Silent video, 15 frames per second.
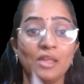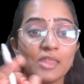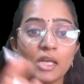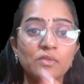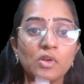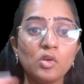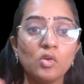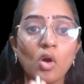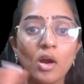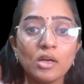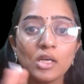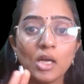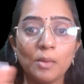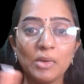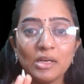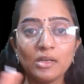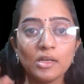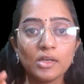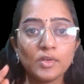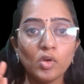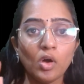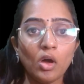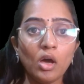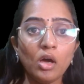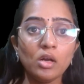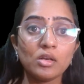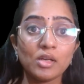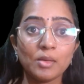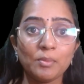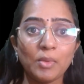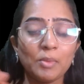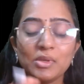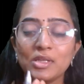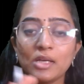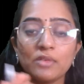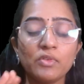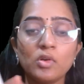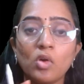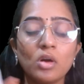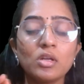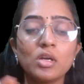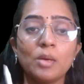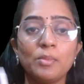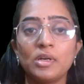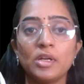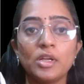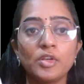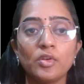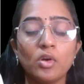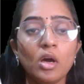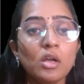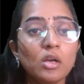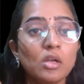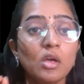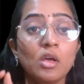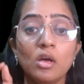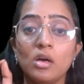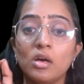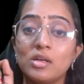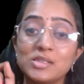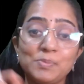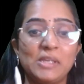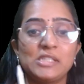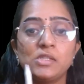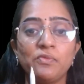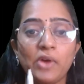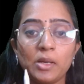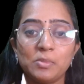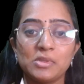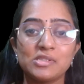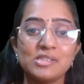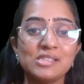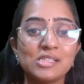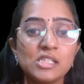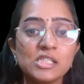That will not come under your, remember, that will not come under your specified business.